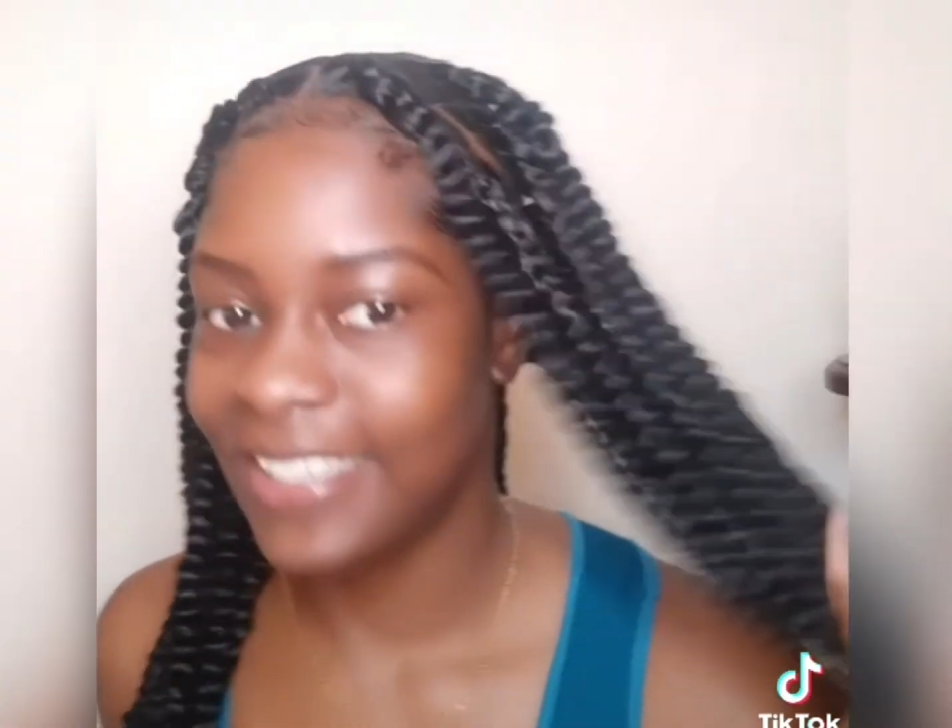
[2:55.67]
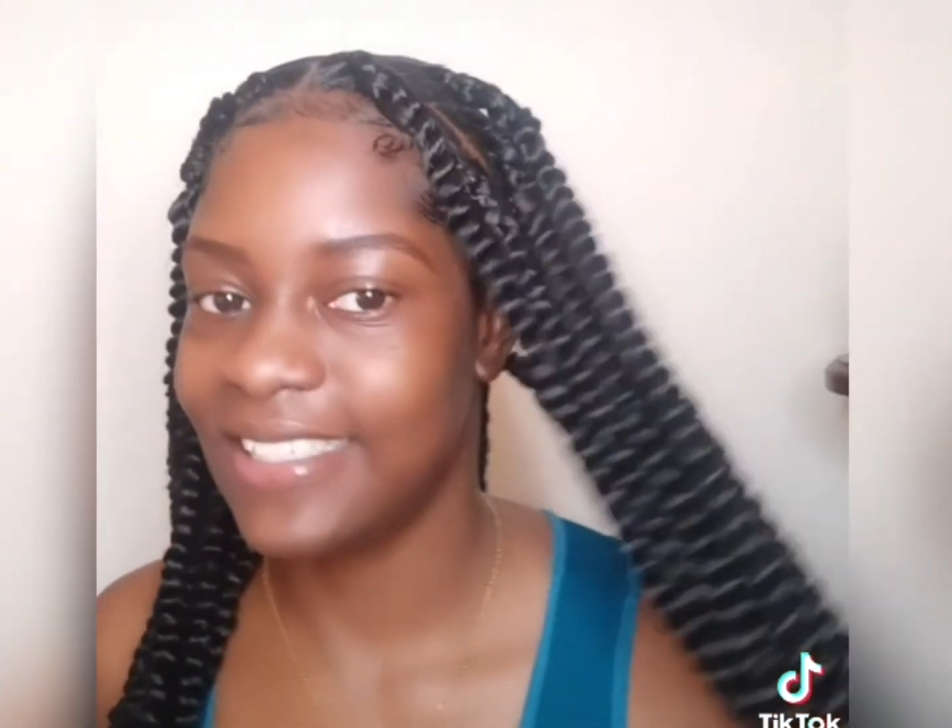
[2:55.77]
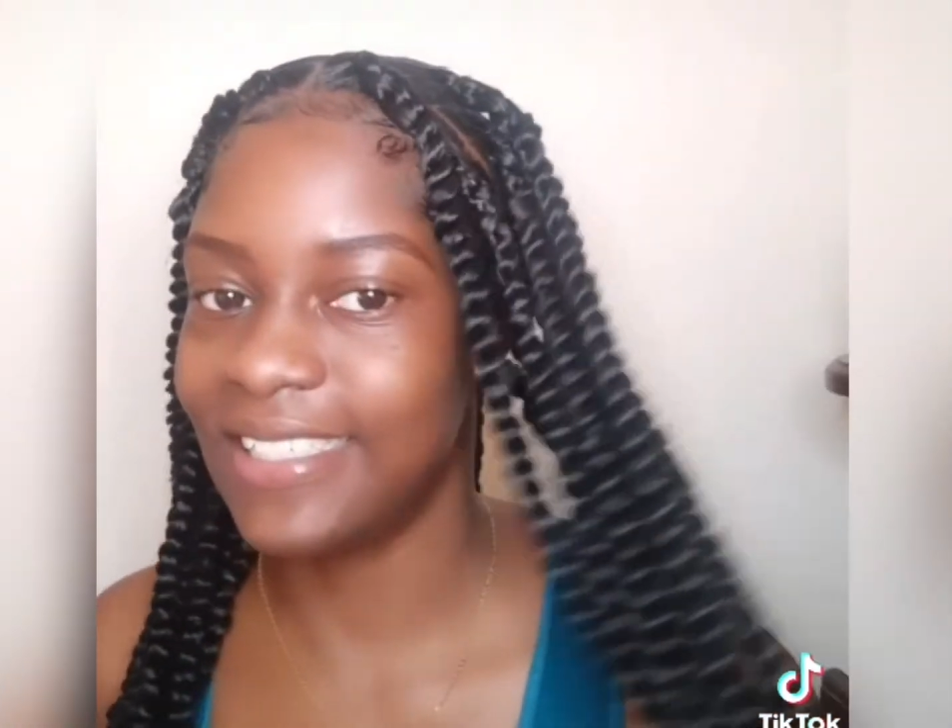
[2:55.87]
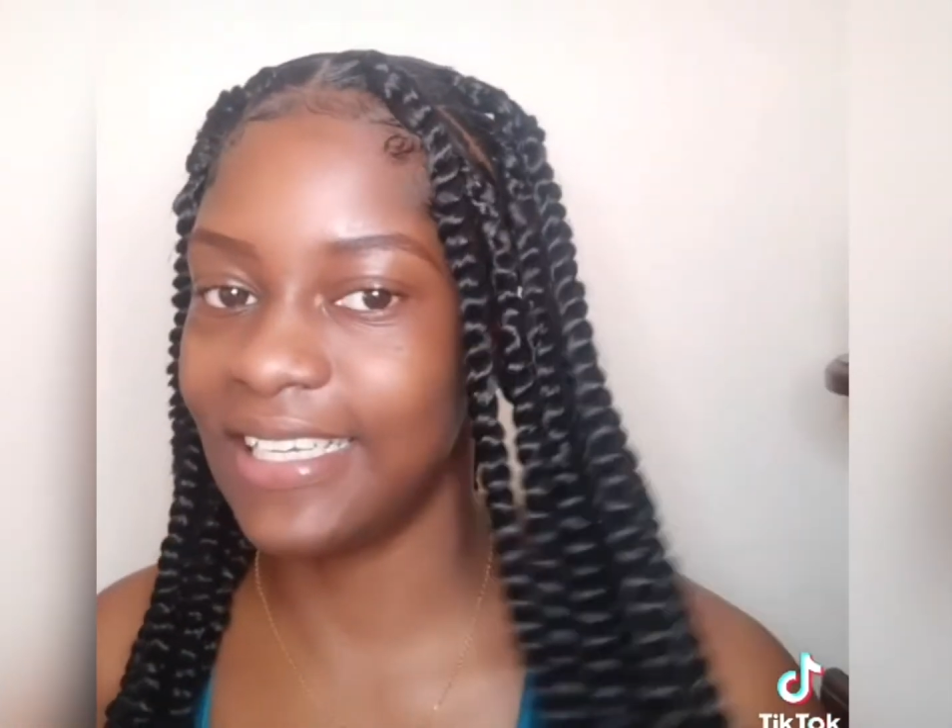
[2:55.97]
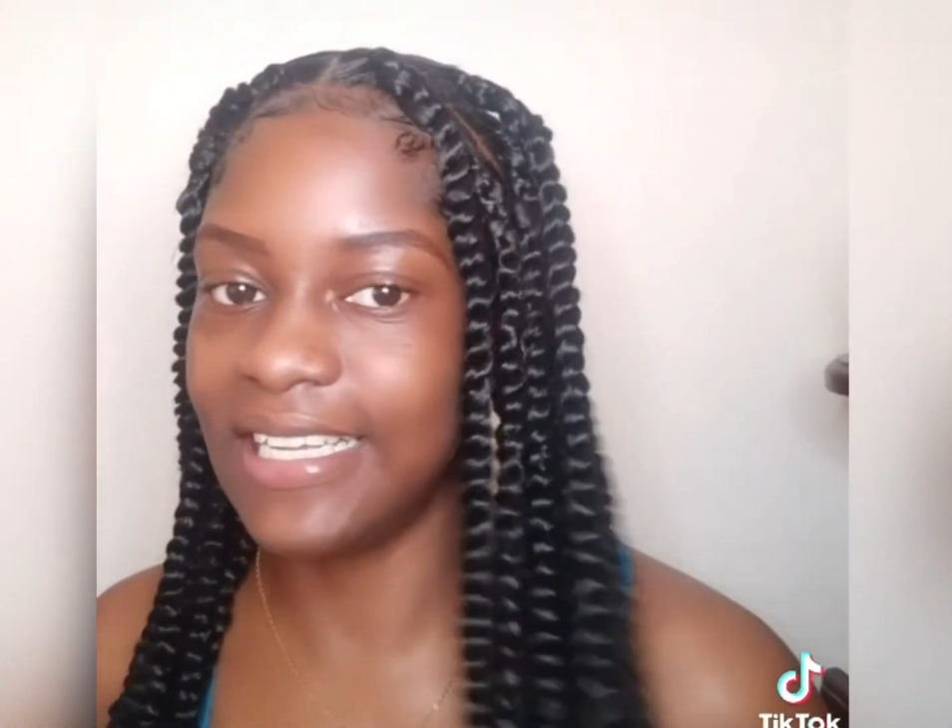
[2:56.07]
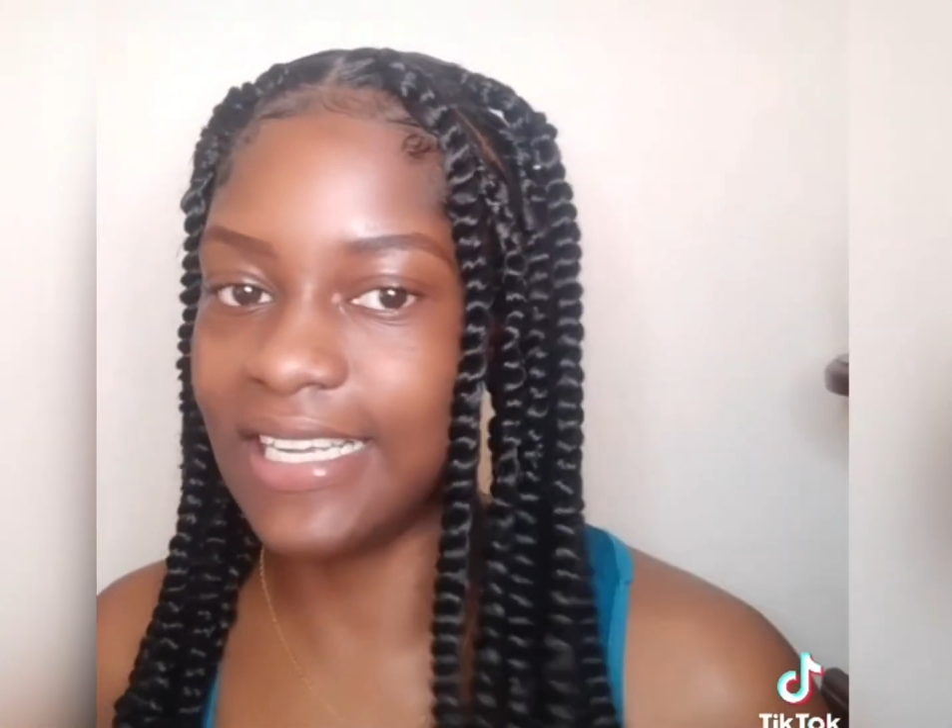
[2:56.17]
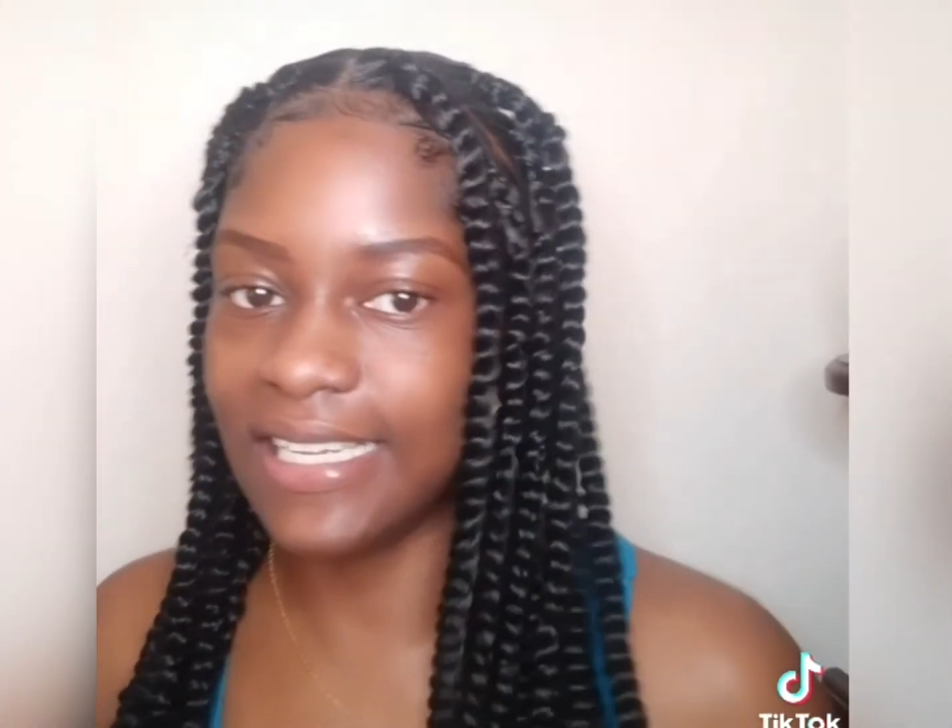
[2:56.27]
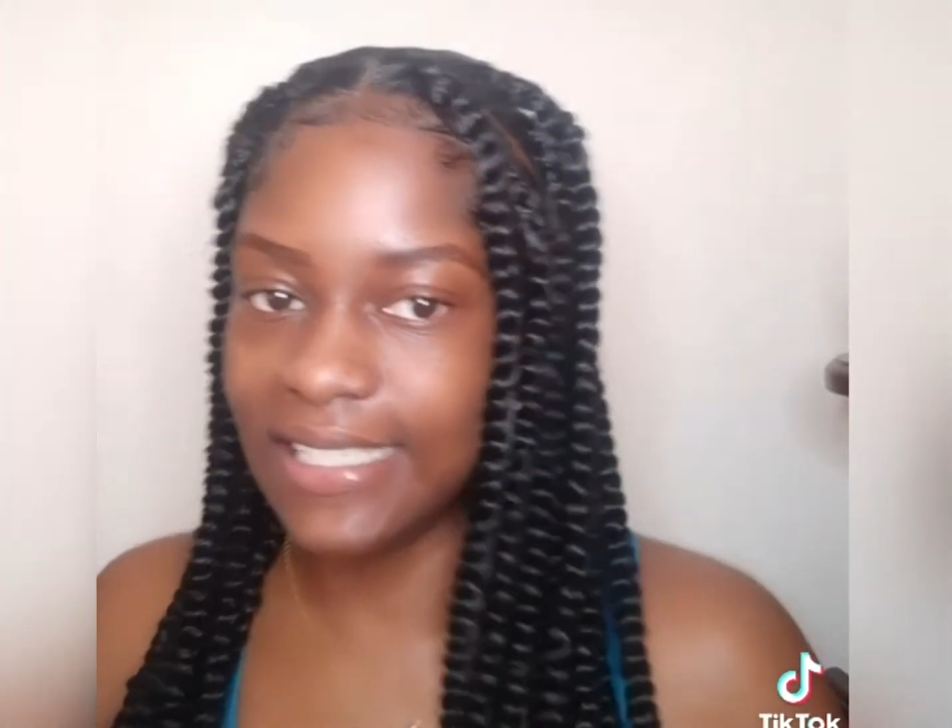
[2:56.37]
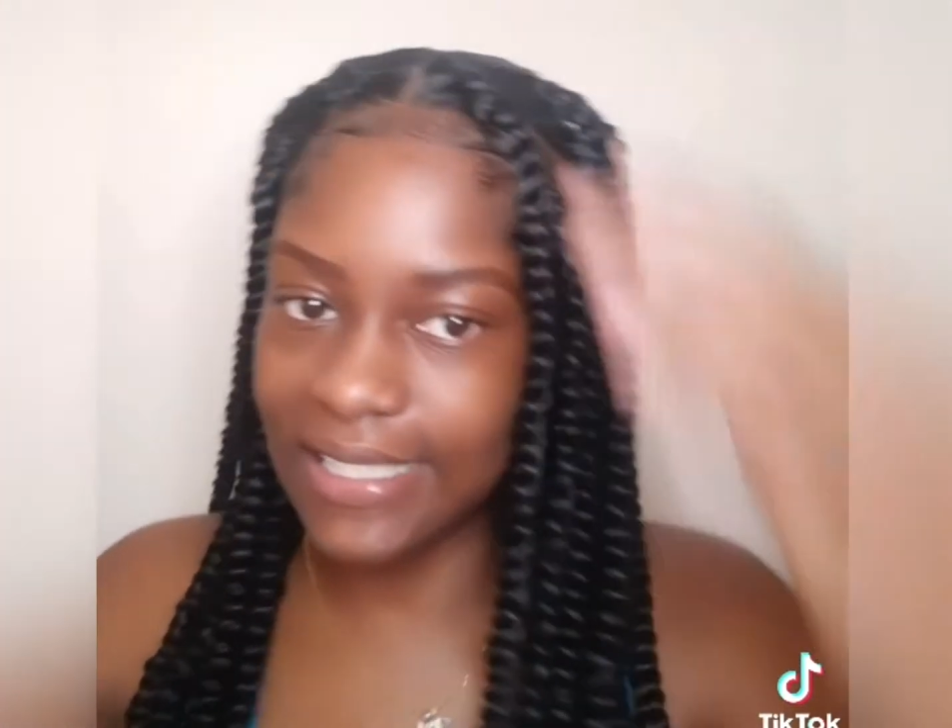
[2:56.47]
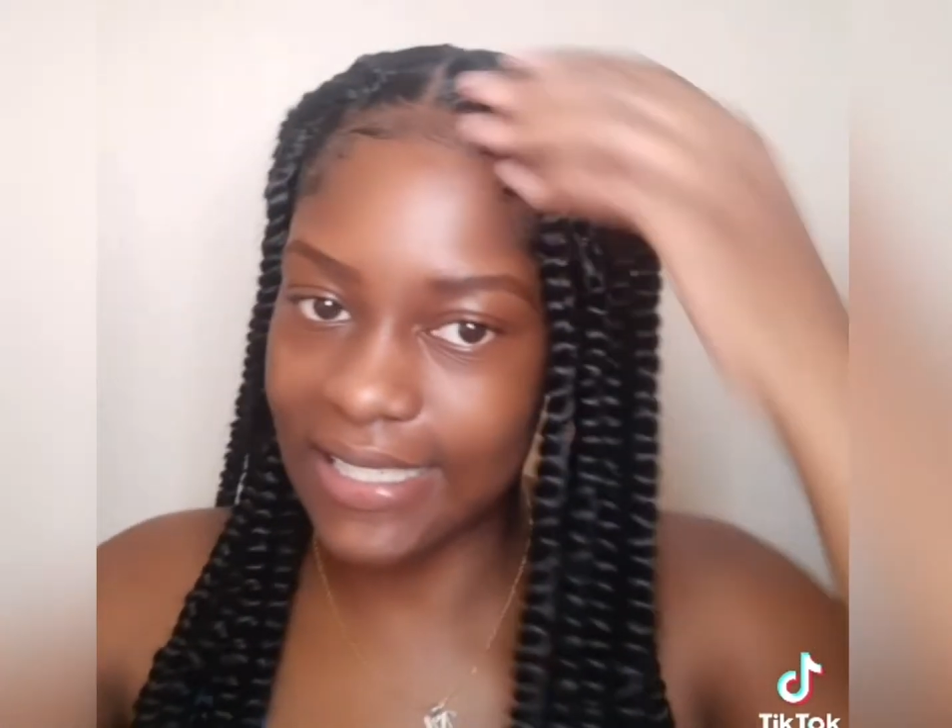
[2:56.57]
So
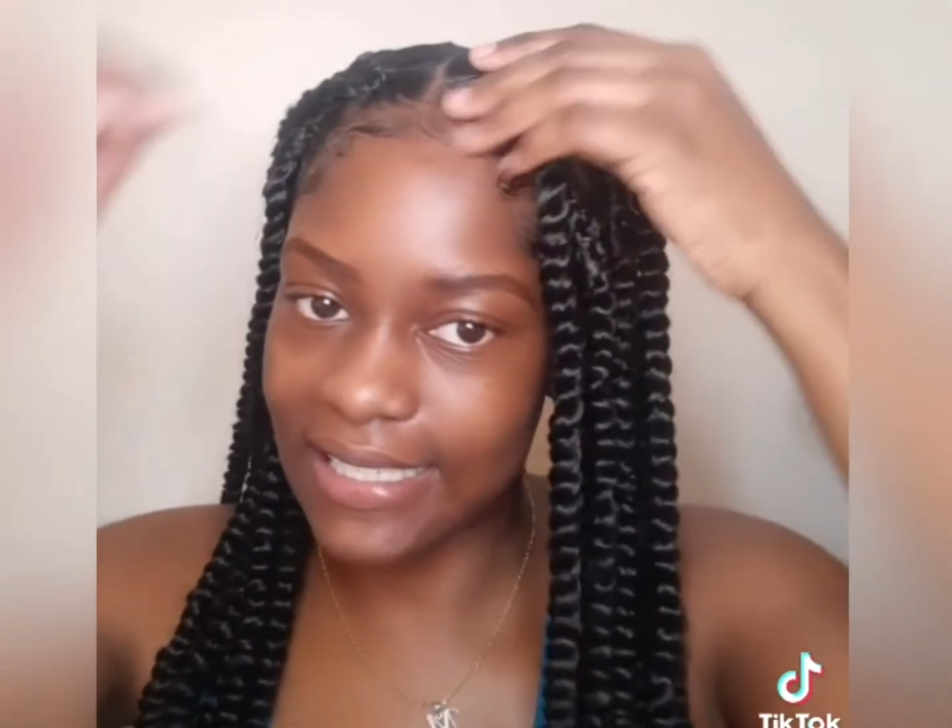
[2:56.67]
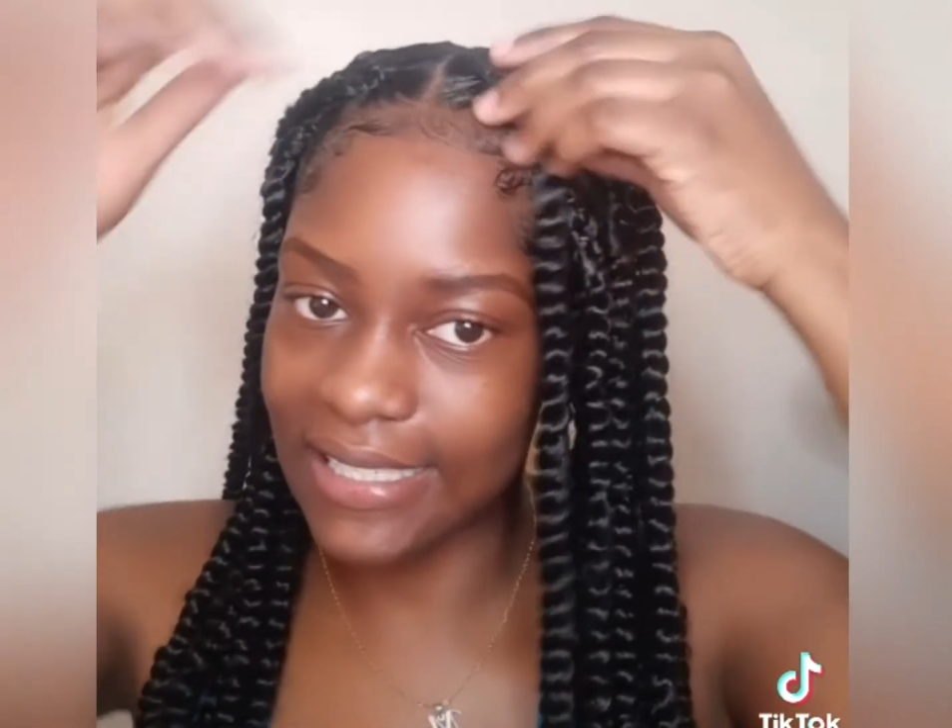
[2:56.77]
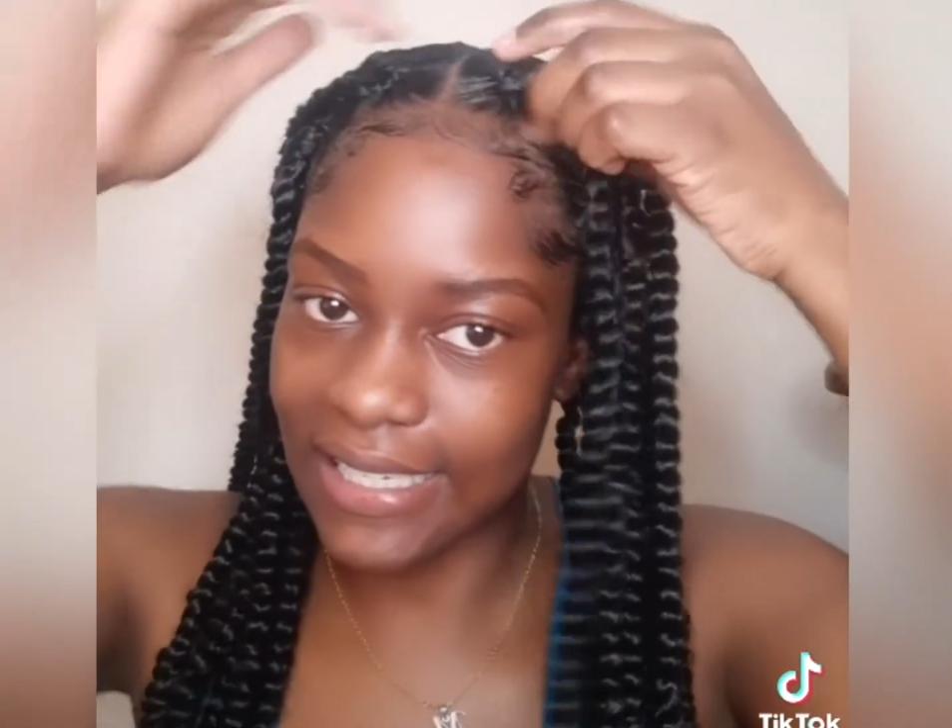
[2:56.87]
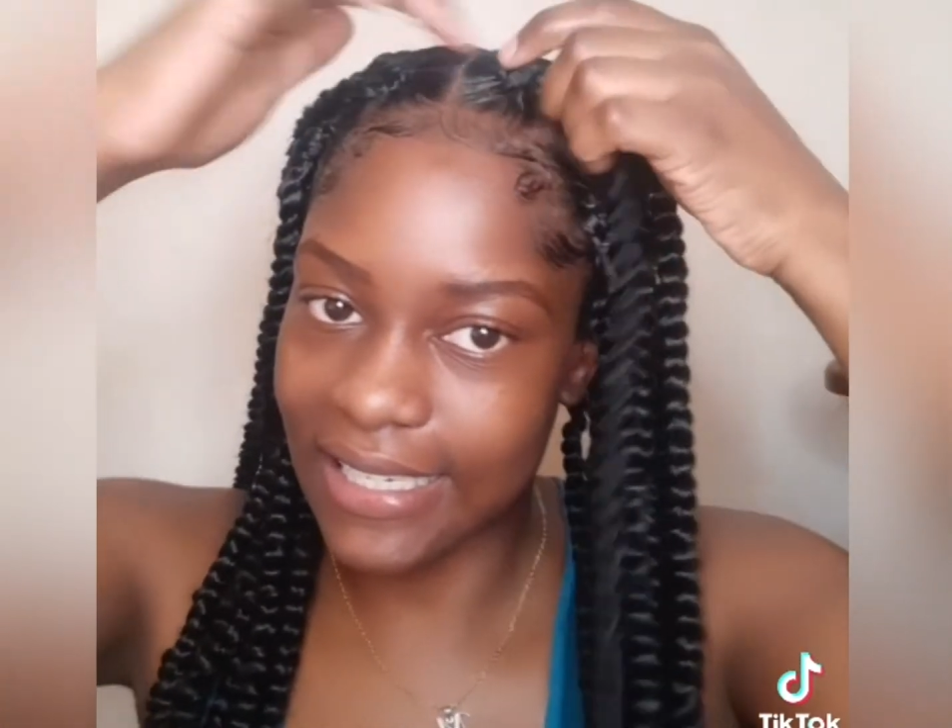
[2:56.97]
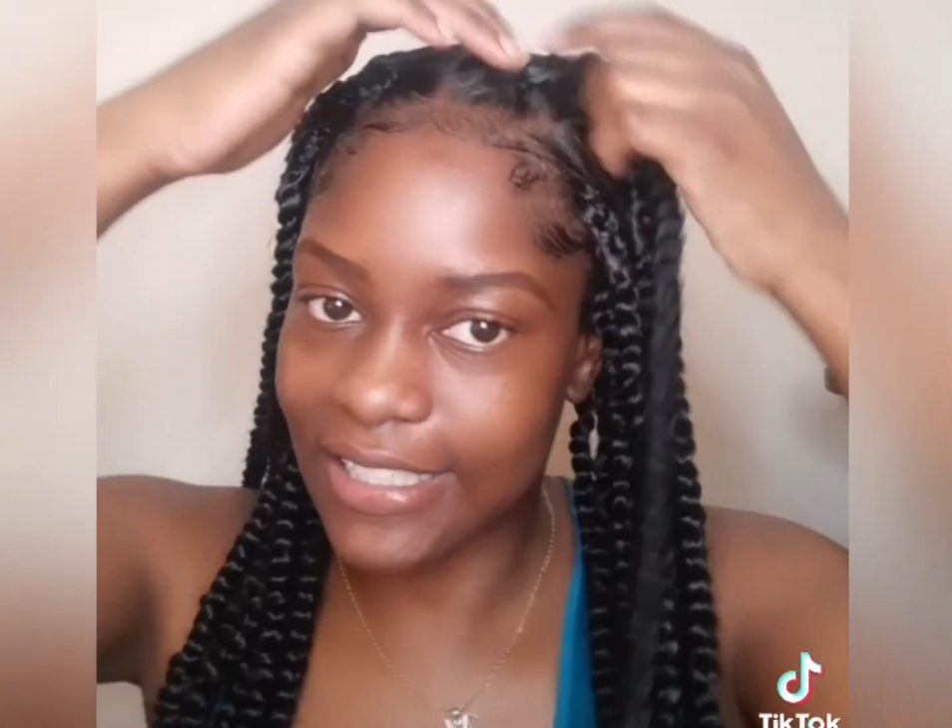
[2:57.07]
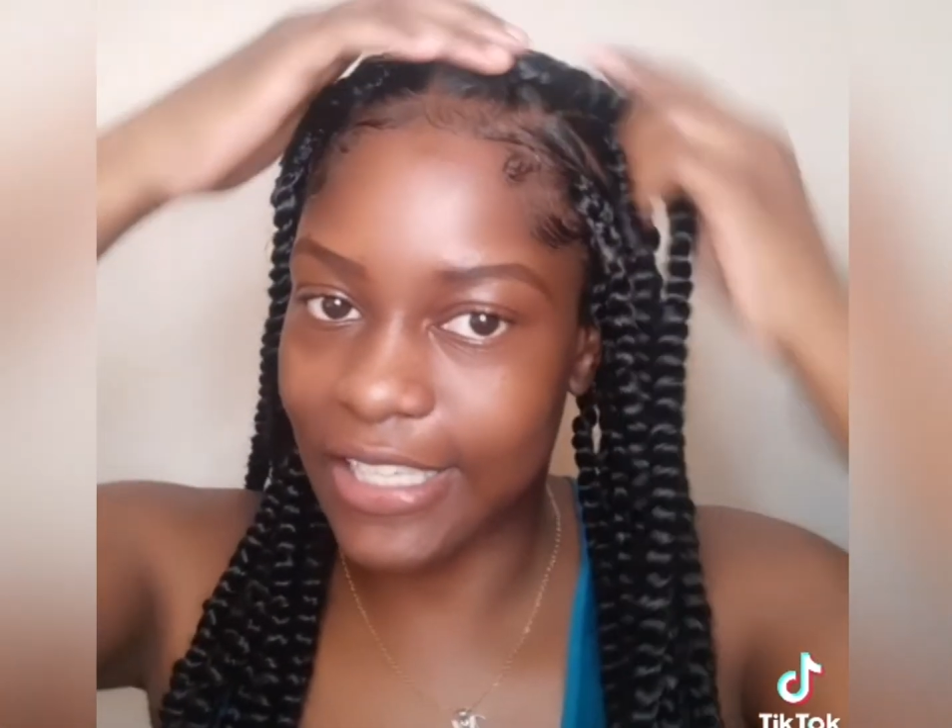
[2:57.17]
this is it.